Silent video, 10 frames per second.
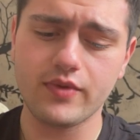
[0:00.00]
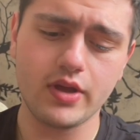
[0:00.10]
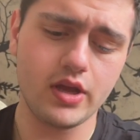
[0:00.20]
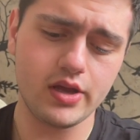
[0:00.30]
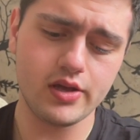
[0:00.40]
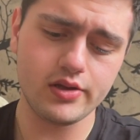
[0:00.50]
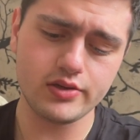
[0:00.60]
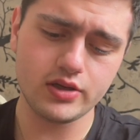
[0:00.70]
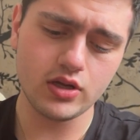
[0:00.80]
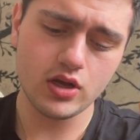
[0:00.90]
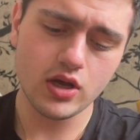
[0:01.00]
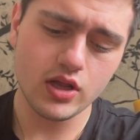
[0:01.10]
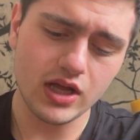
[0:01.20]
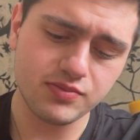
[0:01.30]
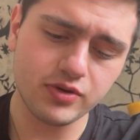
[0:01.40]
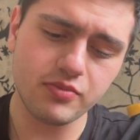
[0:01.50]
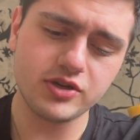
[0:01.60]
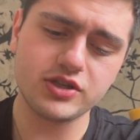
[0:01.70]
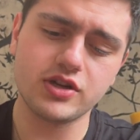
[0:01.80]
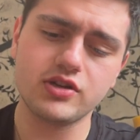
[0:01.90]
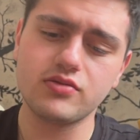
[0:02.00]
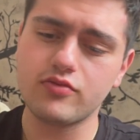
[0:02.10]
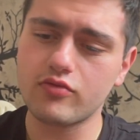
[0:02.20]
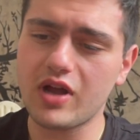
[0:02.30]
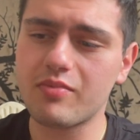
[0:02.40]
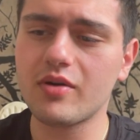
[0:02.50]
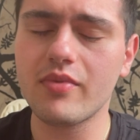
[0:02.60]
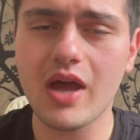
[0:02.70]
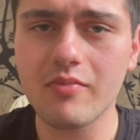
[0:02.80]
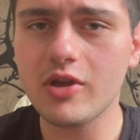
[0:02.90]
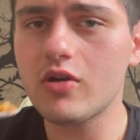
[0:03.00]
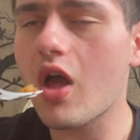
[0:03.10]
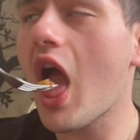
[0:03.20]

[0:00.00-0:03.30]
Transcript: And that's pretty much going to wrap up that meal.